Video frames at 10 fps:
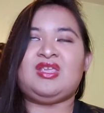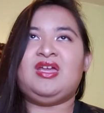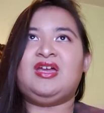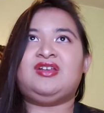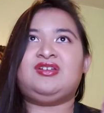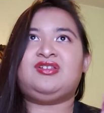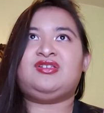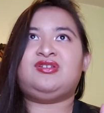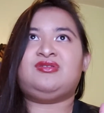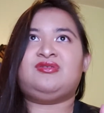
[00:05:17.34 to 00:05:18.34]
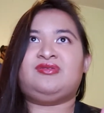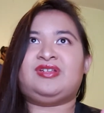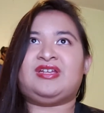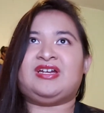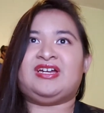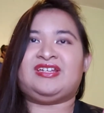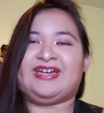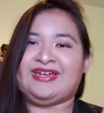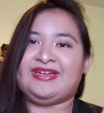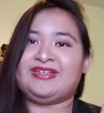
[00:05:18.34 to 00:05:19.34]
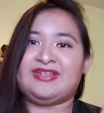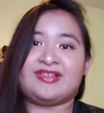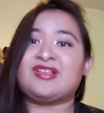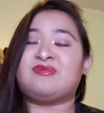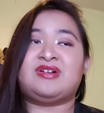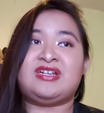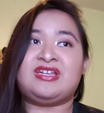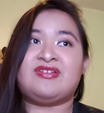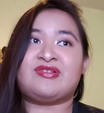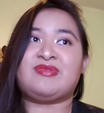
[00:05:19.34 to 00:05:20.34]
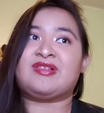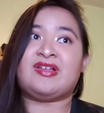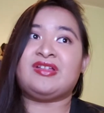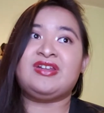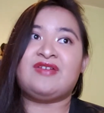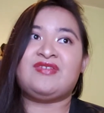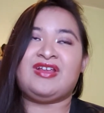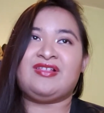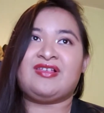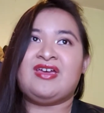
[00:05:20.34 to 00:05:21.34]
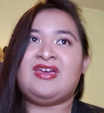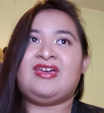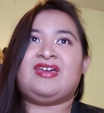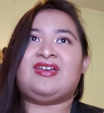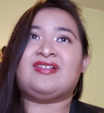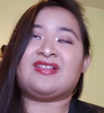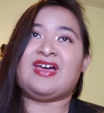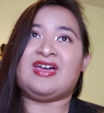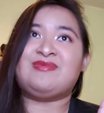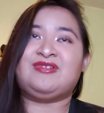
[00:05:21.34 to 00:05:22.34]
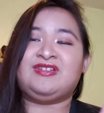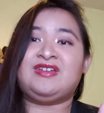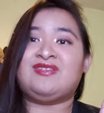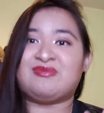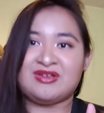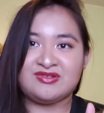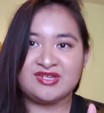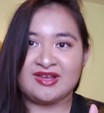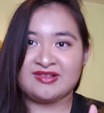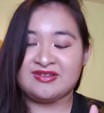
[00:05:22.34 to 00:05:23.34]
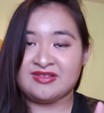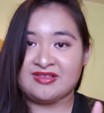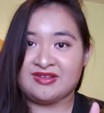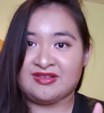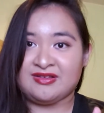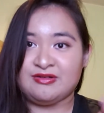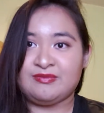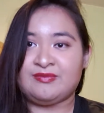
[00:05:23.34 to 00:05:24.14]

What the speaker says: and to the day I die, unless somebody gives me solid evidence, is that I believe that Michael Jackson is innocent.